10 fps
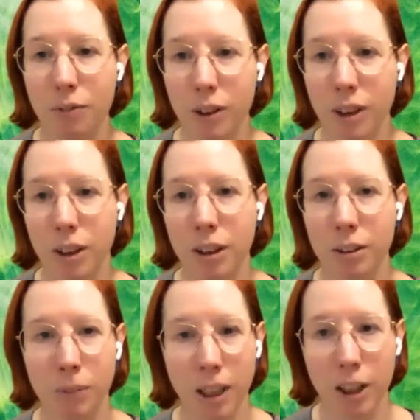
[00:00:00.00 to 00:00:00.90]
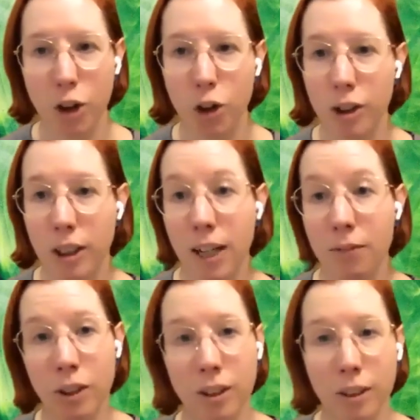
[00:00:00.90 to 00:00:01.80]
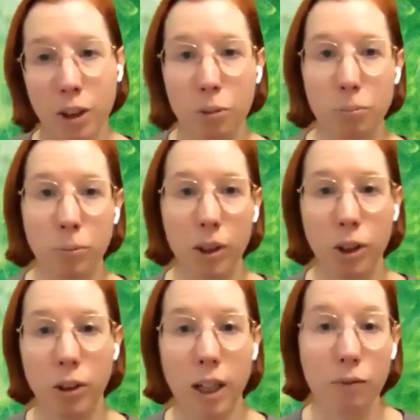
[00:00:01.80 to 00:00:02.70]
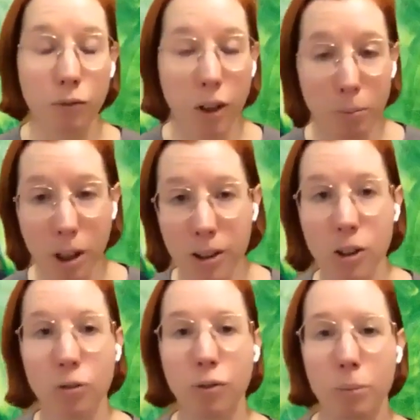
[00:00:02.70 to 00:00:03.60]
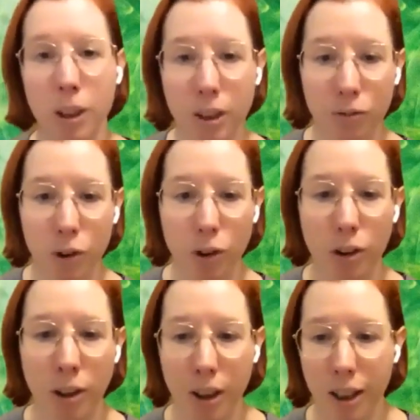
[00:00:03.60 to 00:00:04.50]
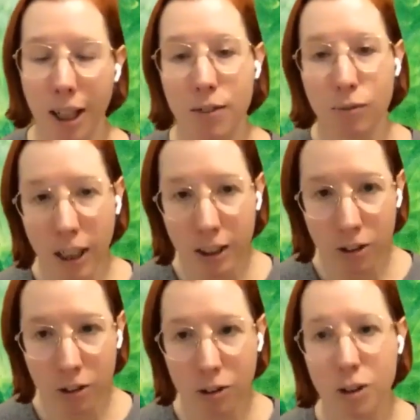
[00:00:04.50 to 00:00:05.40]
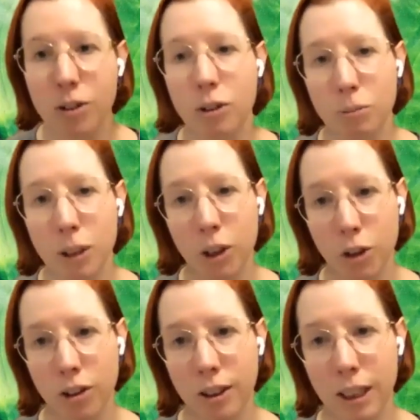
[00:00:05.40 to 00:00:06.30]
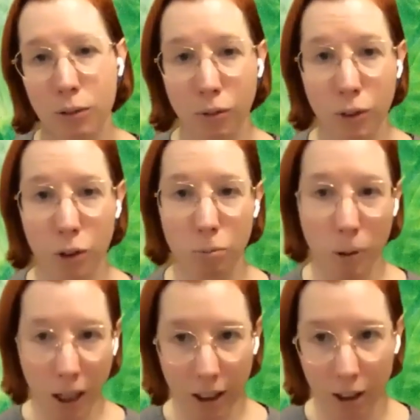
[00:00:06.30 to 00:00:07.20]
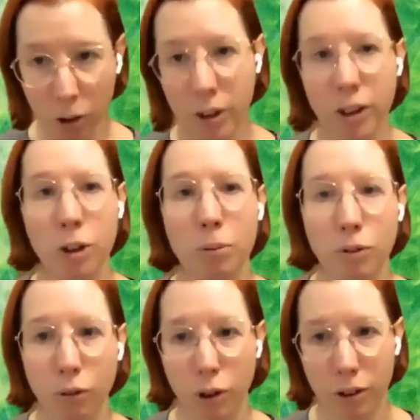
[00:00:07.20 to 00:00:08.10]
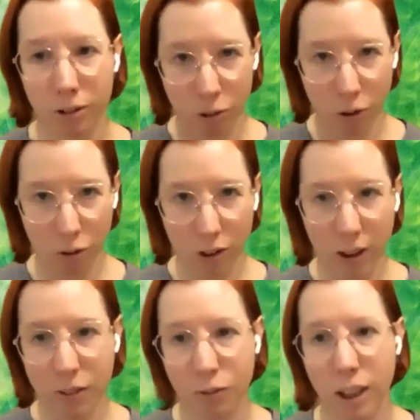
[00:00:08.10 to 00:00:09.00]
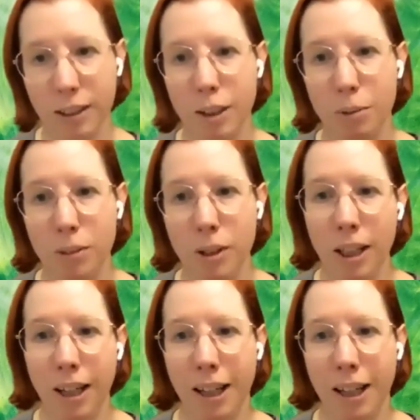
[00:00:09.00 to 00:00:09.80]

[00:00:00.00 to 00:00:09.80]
definitely making sure that everything that you get from us or from any of your advisors, do make sure that they get reviewed by a lawyer before sort of solidifying them.